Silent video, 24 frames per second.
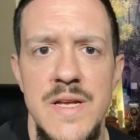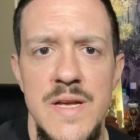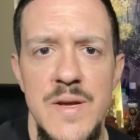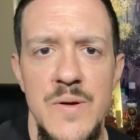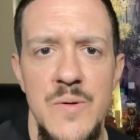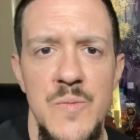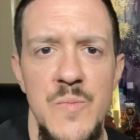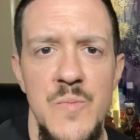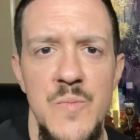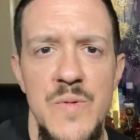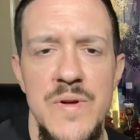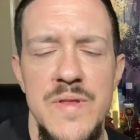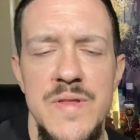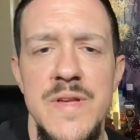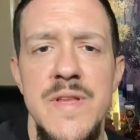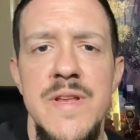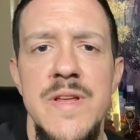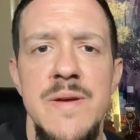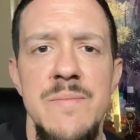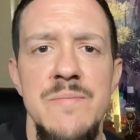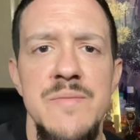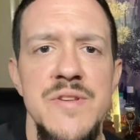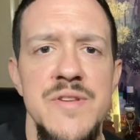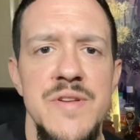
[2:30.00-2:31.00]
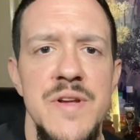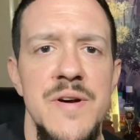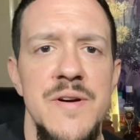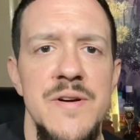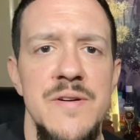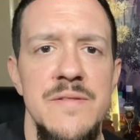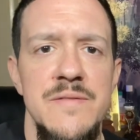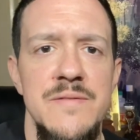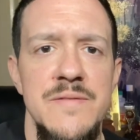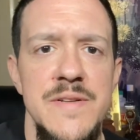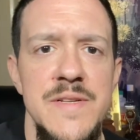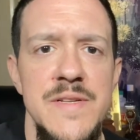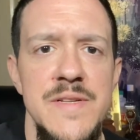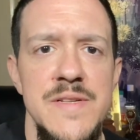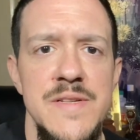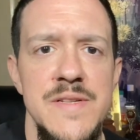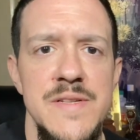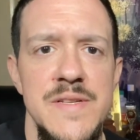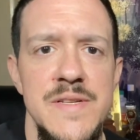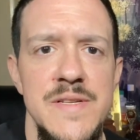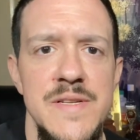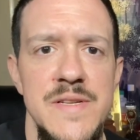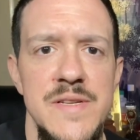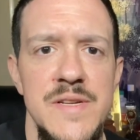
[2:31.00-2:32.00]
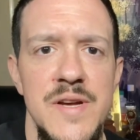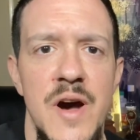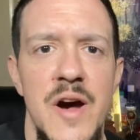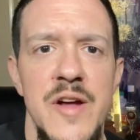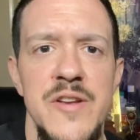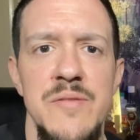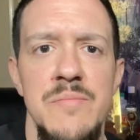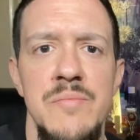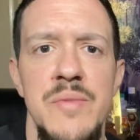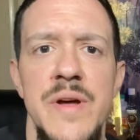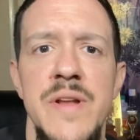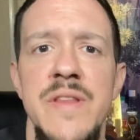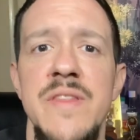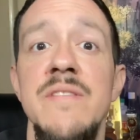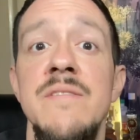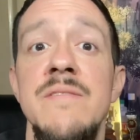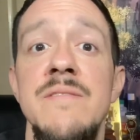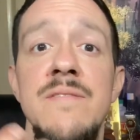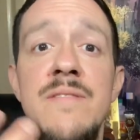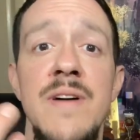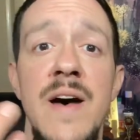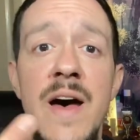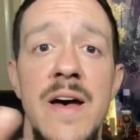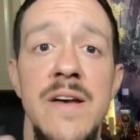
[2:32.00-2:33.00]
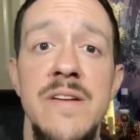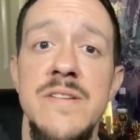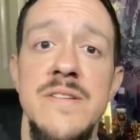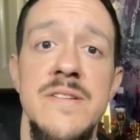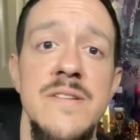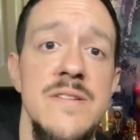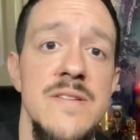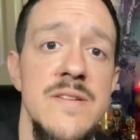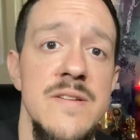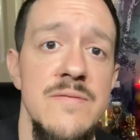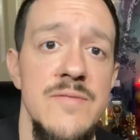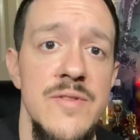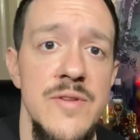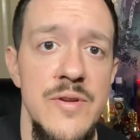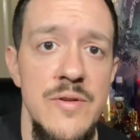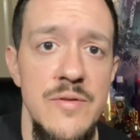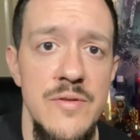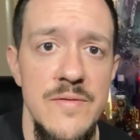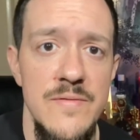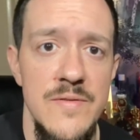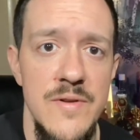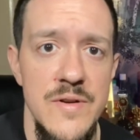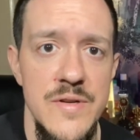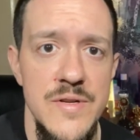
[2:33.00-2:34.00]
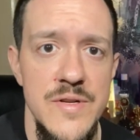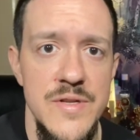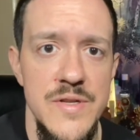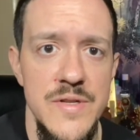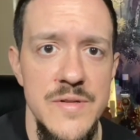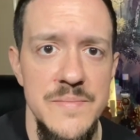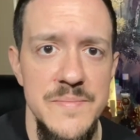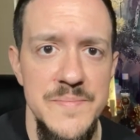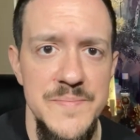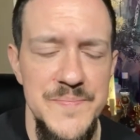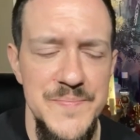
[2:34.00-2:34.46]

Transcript: within himself, he's he's contemplating the vastness of the universe